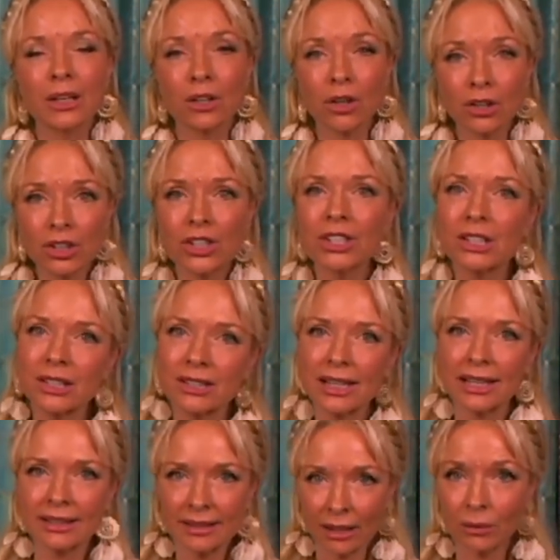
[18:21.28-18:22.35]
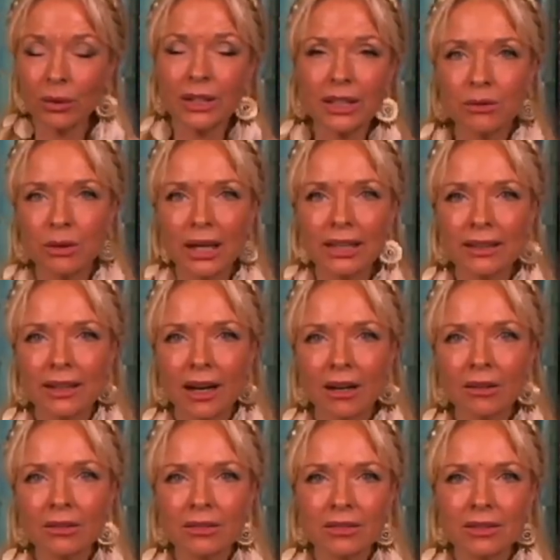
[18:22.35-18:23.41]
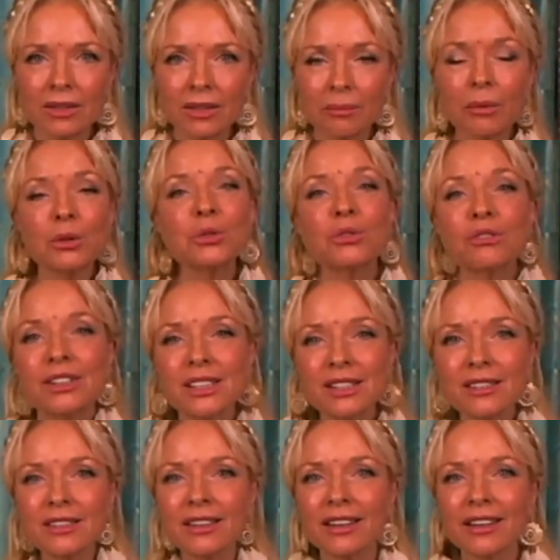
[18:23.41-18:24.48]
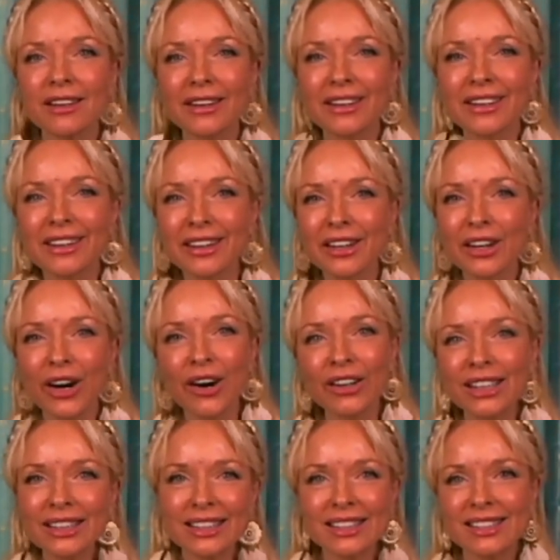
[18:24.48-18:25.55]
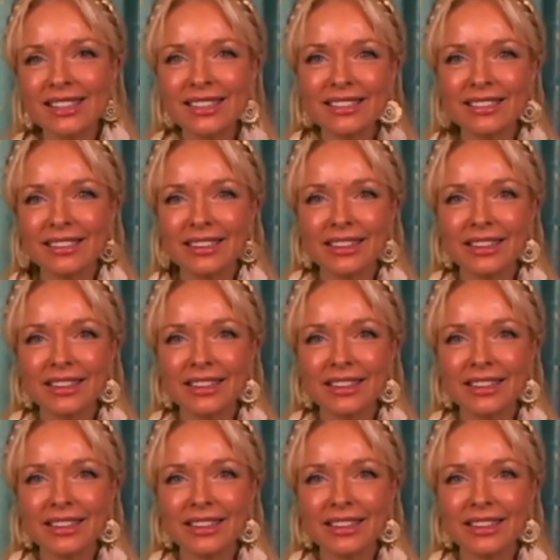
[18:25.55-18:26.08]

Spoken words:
conscious state that we're in right now. Most of us are in this